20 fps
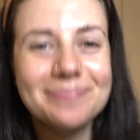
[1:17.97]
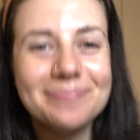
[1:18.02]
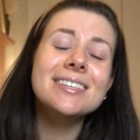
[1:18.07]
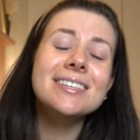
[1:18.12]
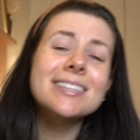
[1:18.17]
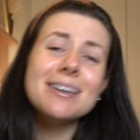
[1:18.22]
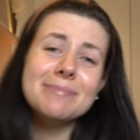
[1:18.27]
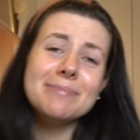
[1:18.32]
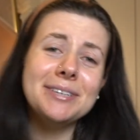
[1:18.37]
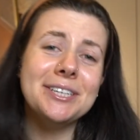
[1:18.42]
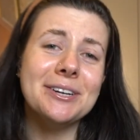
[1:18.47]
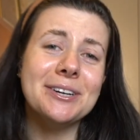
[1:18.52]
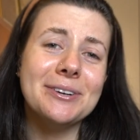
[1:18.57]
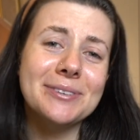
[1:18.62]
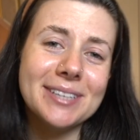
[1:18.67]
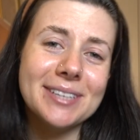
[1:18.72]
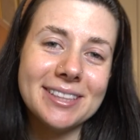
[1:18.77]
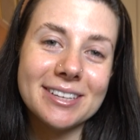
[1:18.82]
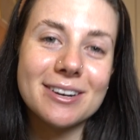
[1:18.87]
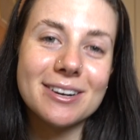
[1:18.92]
Let me know
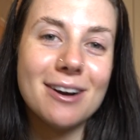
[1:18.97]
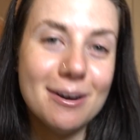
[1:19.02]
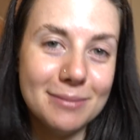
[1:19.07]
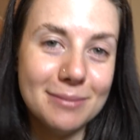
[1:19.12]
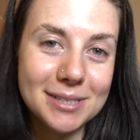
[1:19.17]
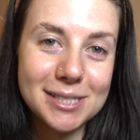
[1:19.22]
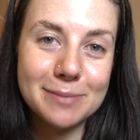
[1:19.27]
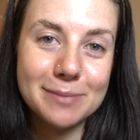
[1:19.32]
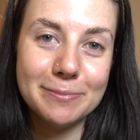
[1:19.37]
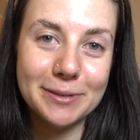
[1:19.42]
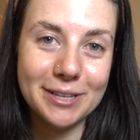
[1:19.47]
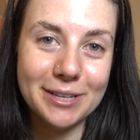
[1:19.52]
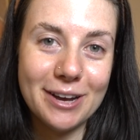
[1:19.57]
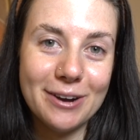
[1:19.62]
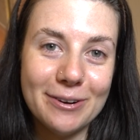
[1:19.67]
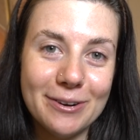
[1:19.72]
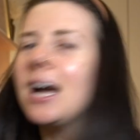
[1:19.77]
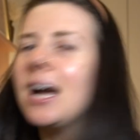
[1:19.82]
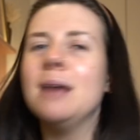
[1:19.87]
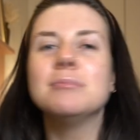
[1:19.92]
in the comments
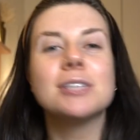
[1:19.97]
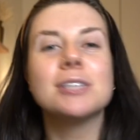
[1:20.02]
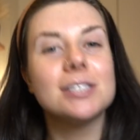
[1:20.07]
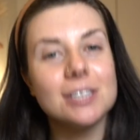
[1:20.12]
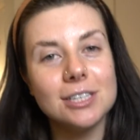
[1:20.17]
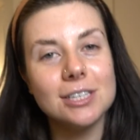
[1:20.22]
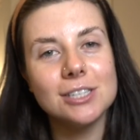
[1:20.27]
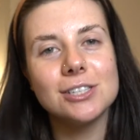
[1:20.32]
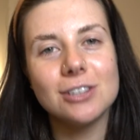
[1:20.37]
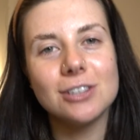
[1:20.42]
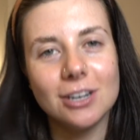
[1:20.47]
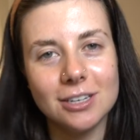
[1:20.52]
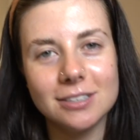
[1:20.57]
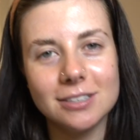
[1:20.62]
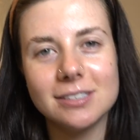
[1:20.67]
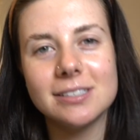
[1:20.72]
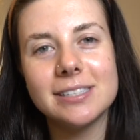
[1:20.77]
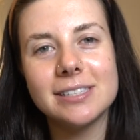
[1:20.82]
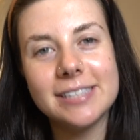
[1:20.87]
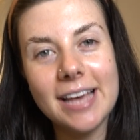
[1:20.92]
below. I'm just gonna
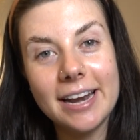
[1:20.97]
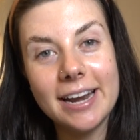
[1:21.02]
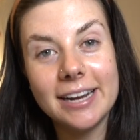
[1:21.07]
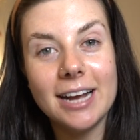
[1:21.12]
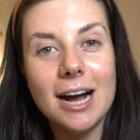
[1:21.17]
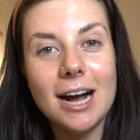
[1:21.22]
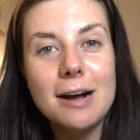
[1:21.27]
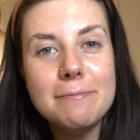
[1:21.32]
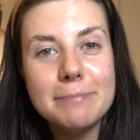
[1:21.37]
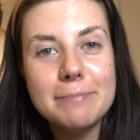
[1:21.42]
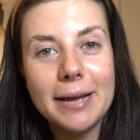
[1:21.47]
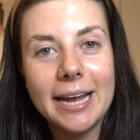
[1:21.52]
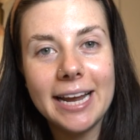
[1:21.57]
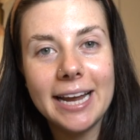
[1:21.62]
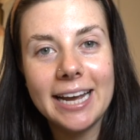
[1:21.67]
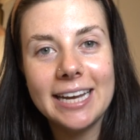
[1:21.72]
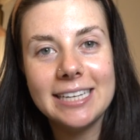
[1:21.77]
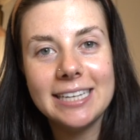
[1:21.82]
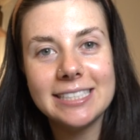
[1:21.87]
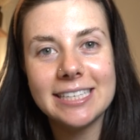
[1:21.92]
start setting up
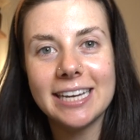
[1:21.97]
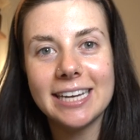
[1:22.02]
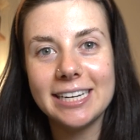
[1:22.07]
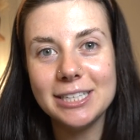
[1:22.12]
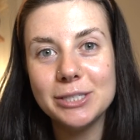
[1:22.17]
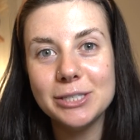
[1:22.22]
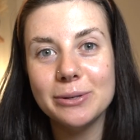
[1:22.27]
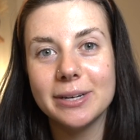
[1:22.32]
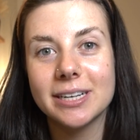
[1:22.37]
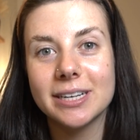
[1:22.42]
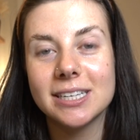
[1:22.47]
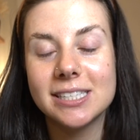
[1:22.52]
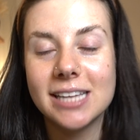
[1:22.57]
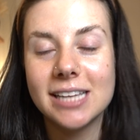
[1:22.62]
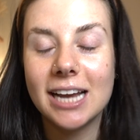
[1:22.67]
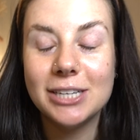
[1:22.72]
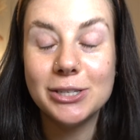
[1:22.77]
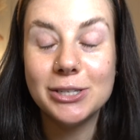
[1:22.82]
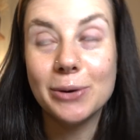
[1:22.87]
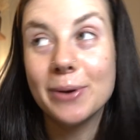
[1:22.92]
and get into it because
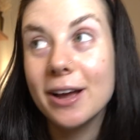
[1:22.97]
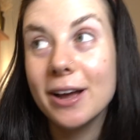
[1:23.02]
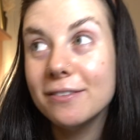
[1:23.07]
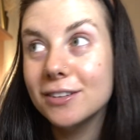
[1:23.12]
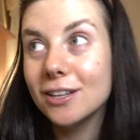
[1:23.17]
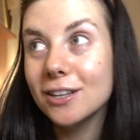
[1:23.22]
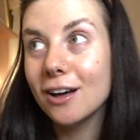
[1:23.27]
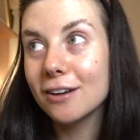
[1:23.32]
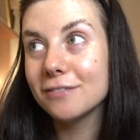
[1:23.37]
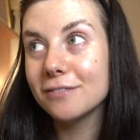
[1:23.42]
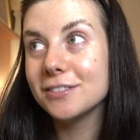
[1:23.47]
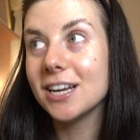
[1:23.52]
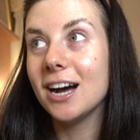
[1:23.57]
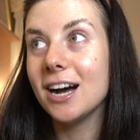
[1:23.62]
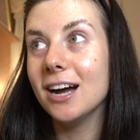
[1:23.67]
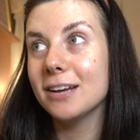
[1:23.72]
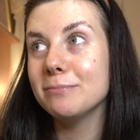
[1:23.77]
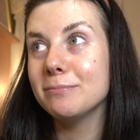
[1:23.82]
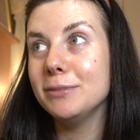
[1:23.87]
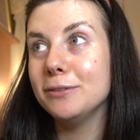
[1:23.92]
I don't have a lot of
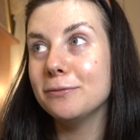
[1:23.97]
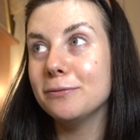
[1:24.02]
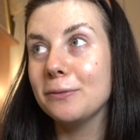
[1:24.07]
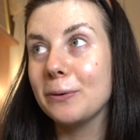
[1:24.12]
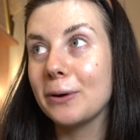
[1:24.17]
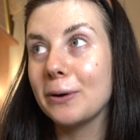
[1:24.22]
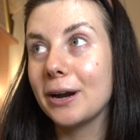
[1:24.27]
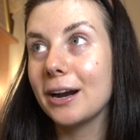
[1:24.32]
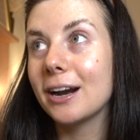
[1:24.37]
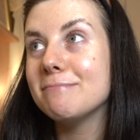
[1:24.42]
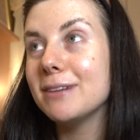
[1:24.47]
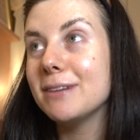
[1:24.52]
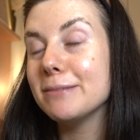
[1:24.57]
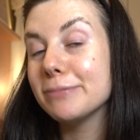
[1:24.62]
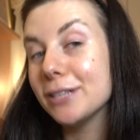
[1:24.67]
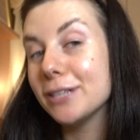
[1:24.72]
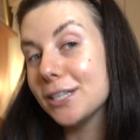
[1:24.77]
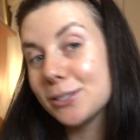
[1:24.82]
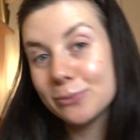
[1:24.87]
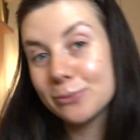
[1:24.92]
time before my
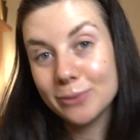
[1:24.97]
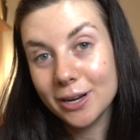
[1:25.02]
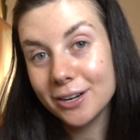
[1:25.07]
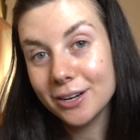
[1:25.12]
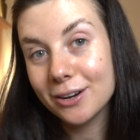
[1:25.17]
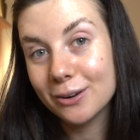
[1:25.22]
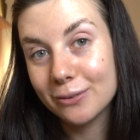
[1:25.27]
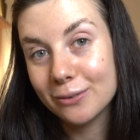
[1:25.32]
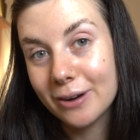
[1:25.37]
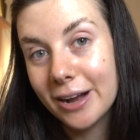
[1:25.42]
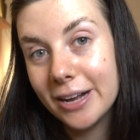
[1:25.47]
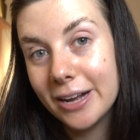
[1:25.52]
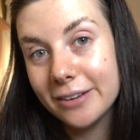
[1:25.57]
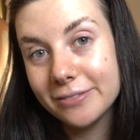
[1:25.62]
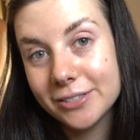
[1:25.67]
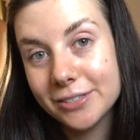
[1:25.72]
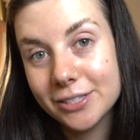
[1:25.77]
+1 arrives.